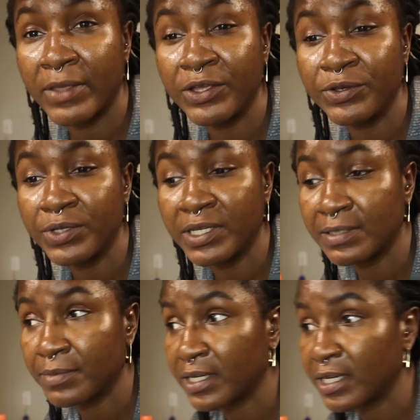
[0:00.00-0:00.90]
You know there's
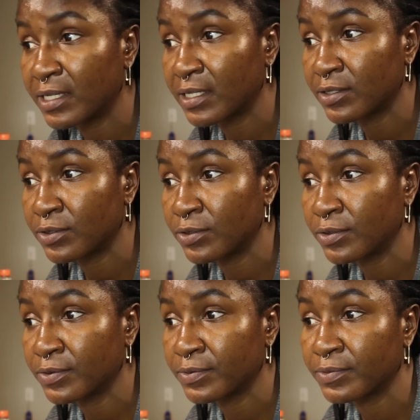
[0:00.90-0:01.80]
Maggie and there's no.
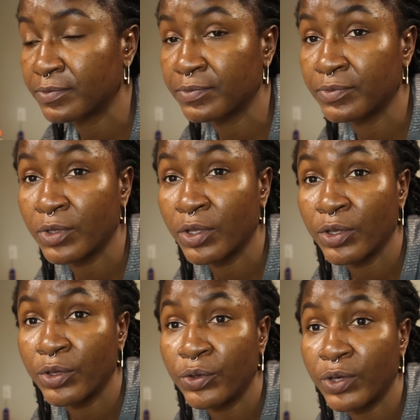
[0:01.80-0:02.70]

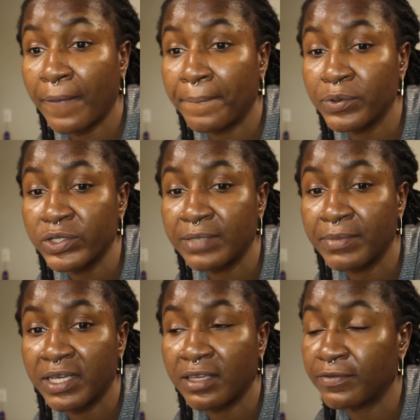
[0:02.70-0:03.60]
You can put the
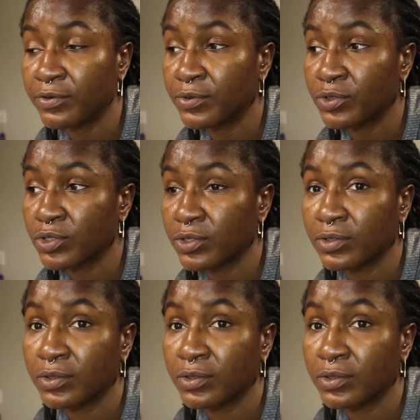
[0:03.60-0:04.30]
Maggie if you want.